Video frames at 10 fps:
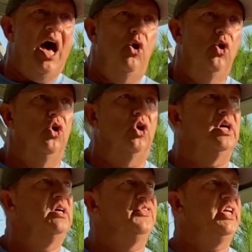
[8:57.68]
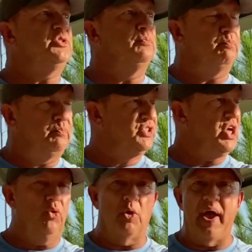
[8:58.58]
hook this
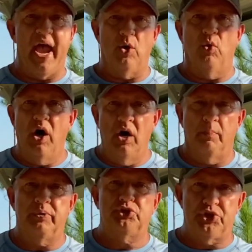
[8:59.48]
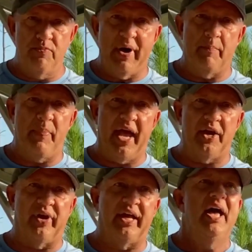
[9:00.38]
solar panel up to my
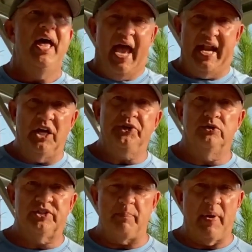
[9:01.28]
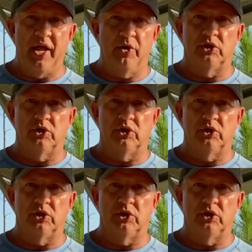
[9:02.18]
battery and I use that panel to